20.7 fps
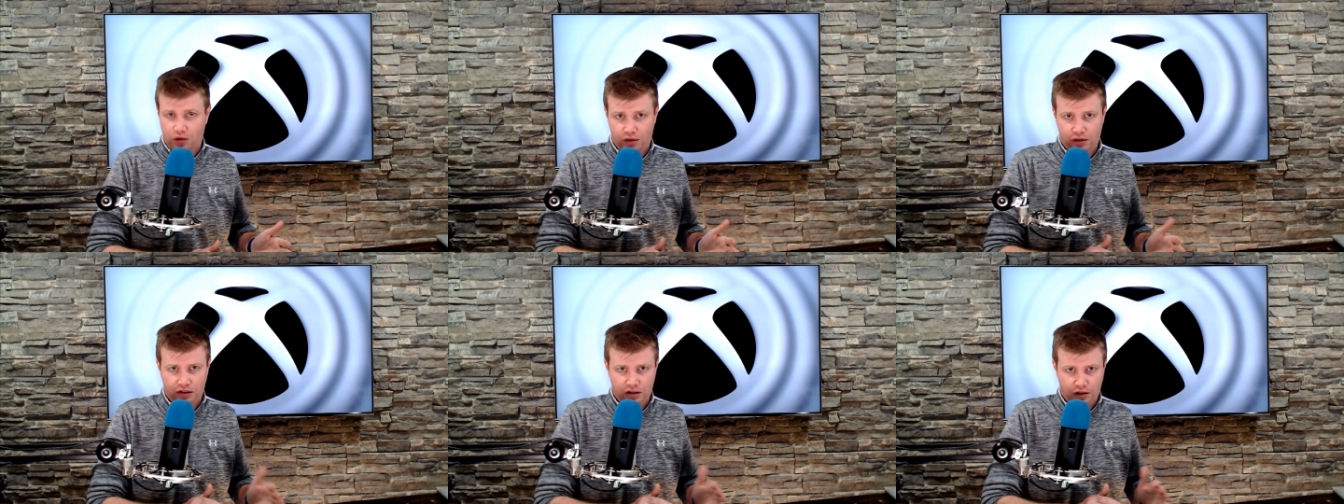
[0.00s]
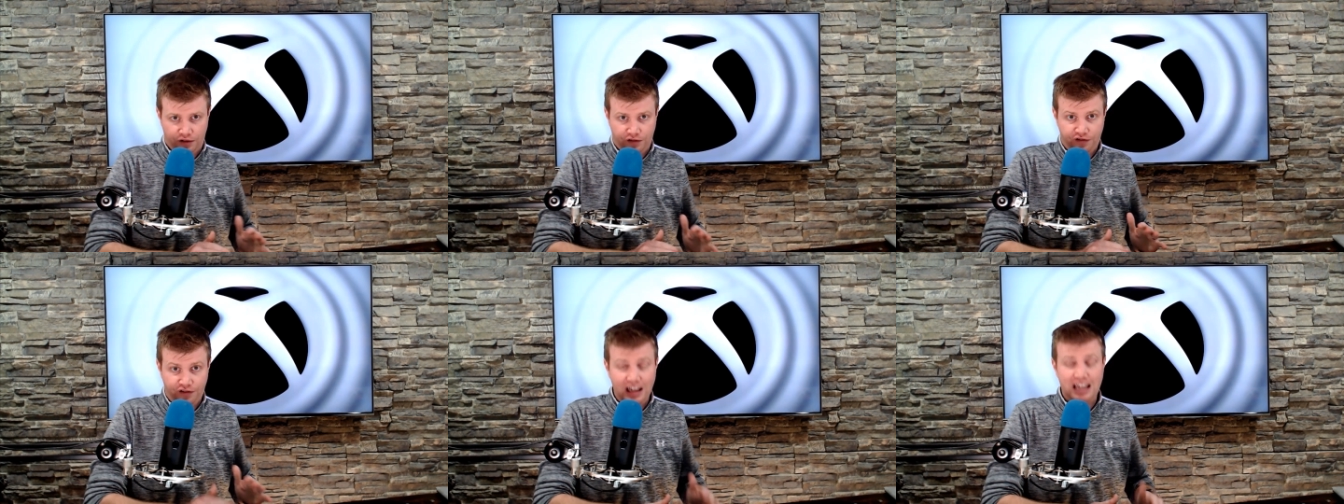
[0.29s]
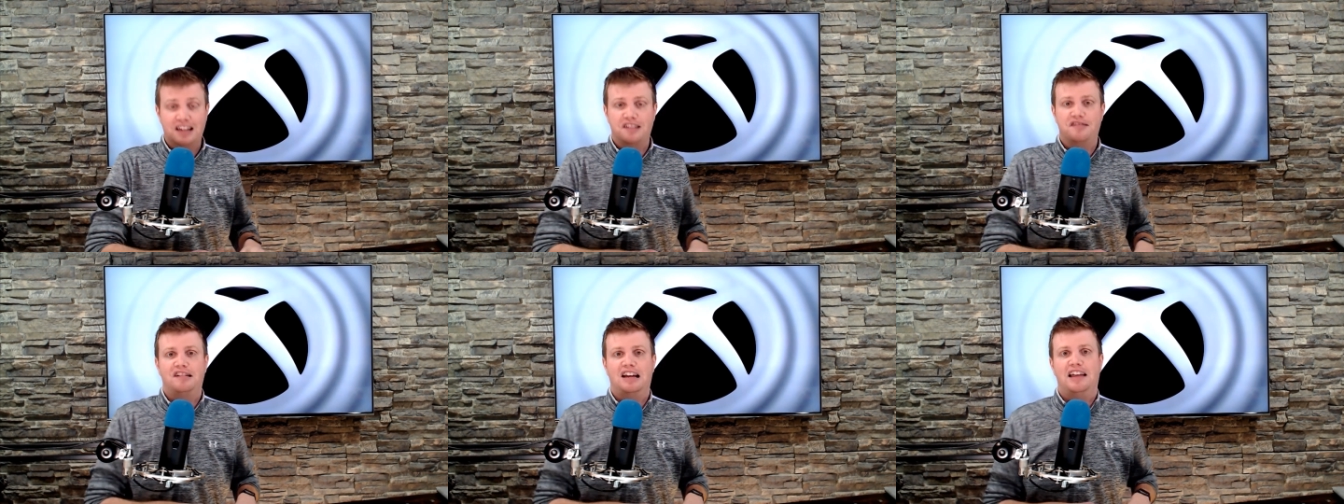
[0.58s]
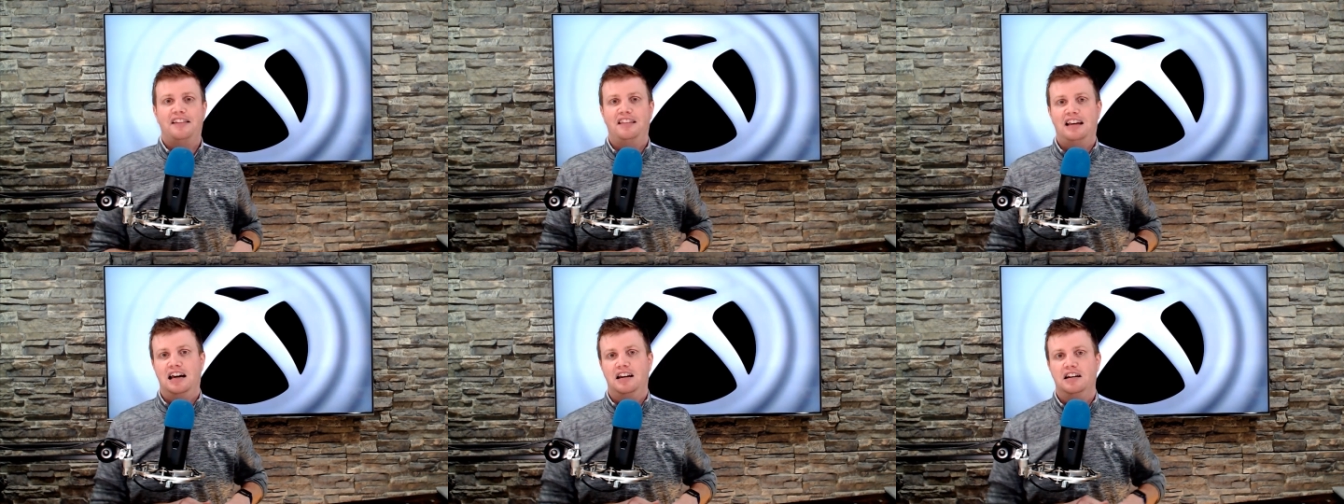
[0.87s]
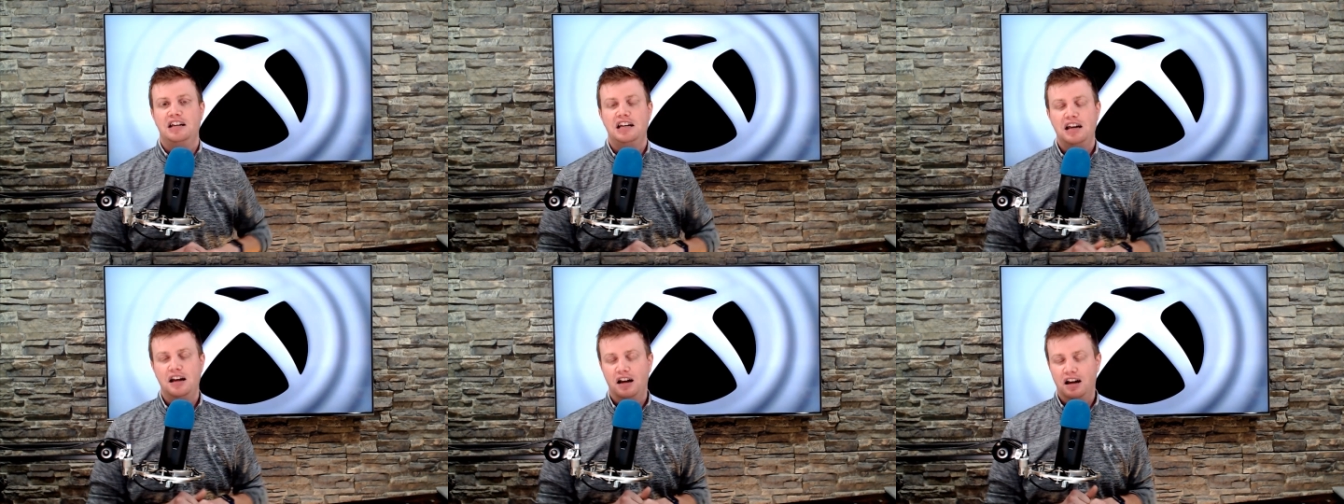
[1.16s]
their fans at
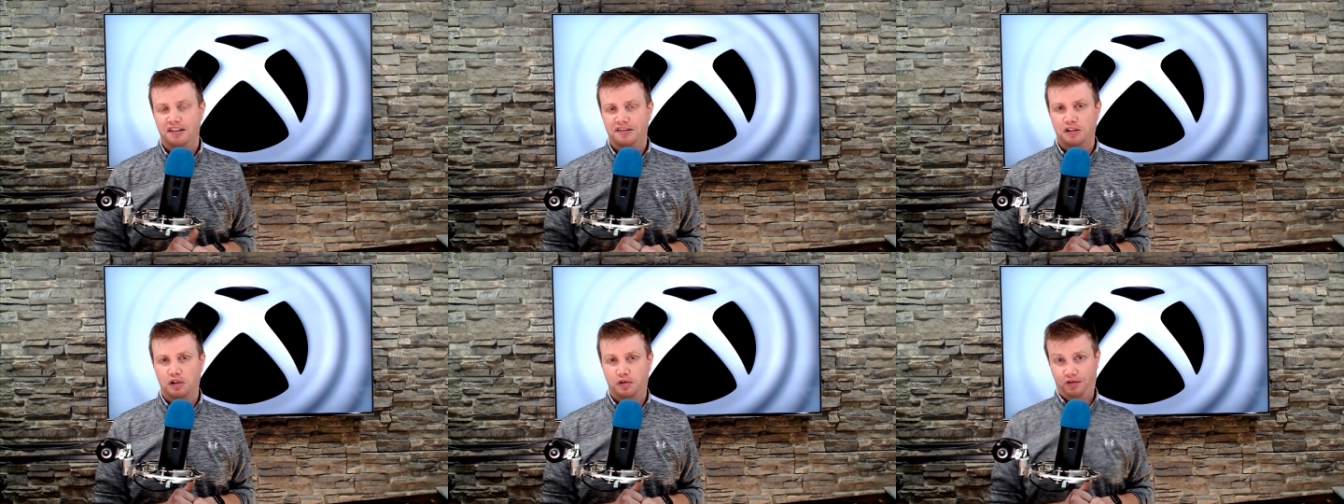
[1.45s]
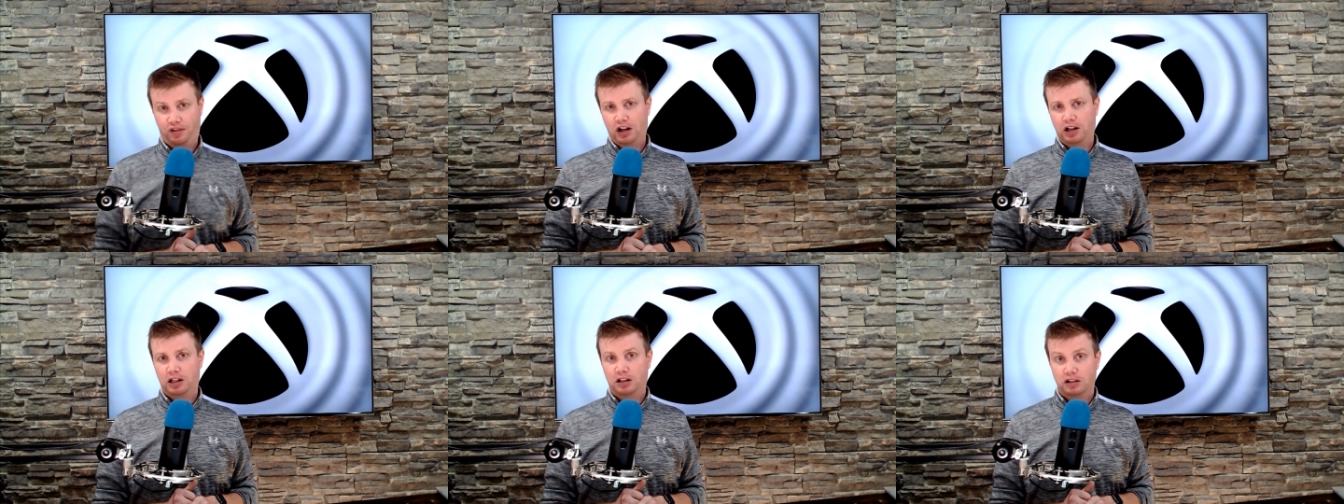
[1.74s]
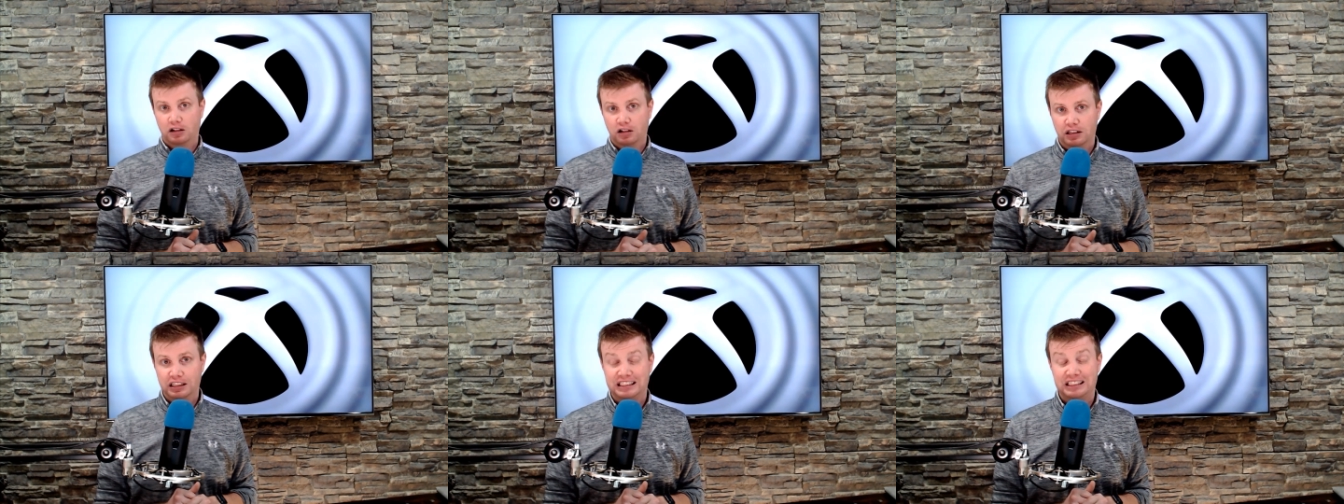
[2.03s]
that. And so very clearly,